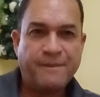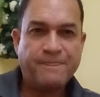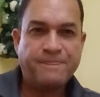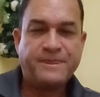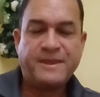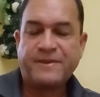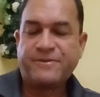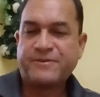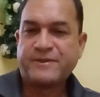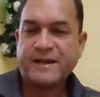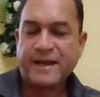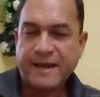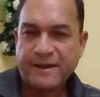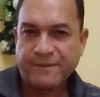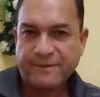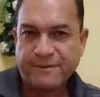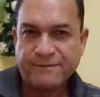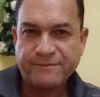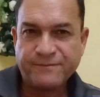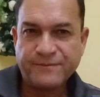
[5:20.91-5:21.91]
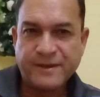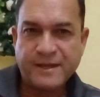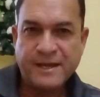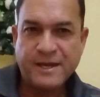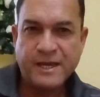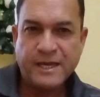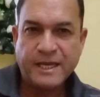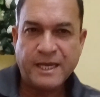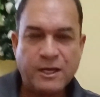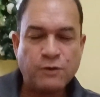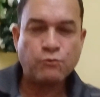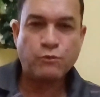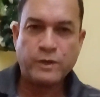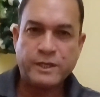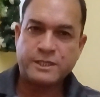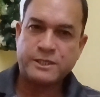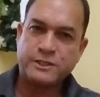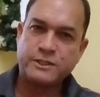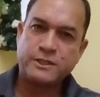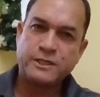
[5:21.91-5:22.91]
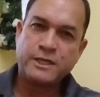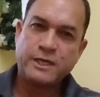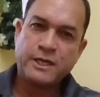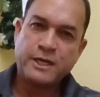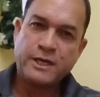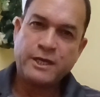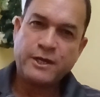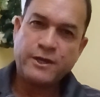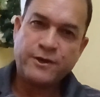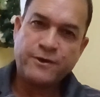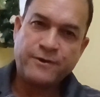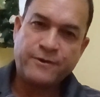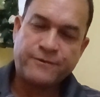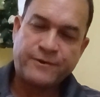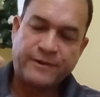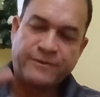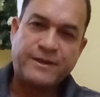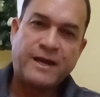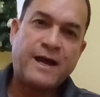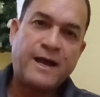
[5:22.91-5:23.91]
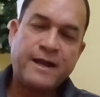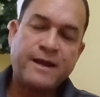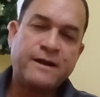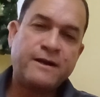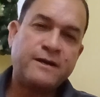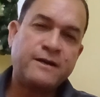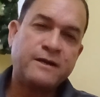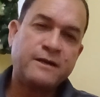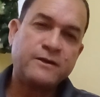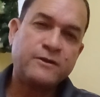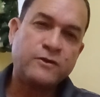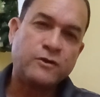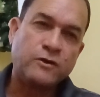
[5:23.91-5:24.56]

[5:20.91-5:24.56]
The trend in which retired